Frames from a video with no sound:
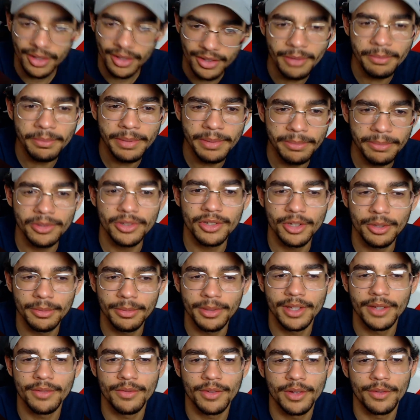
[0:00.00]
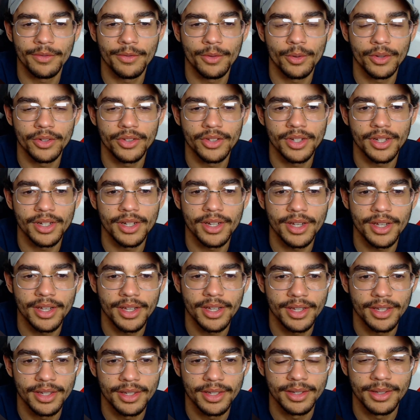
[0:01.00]
Some people still believe in the Force then,
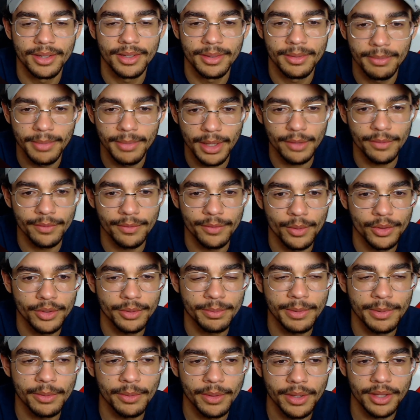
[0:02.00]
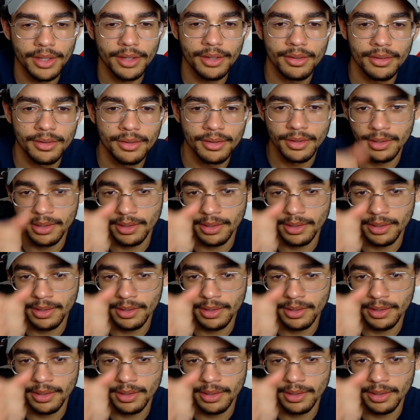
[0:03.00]
huh? May the Force be with you?